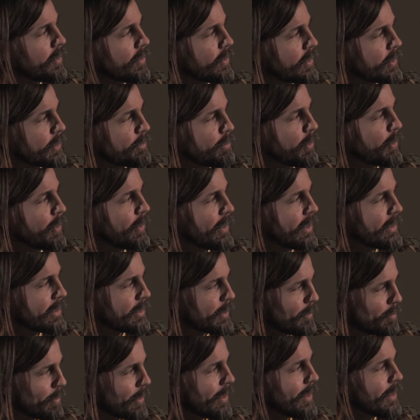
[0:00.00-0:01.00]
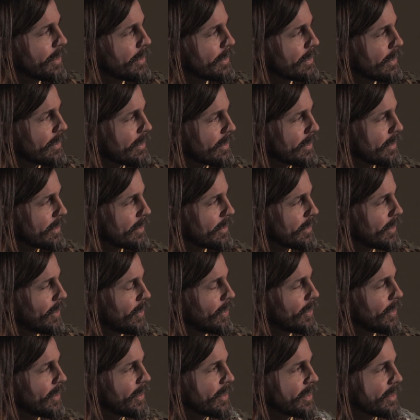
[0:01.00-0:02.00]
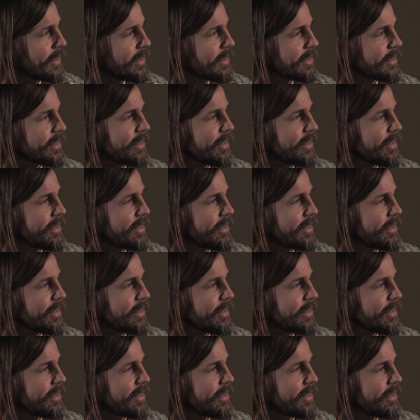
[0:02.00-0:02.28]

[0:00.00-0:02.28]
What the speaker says: spoiling surprises, aren't I?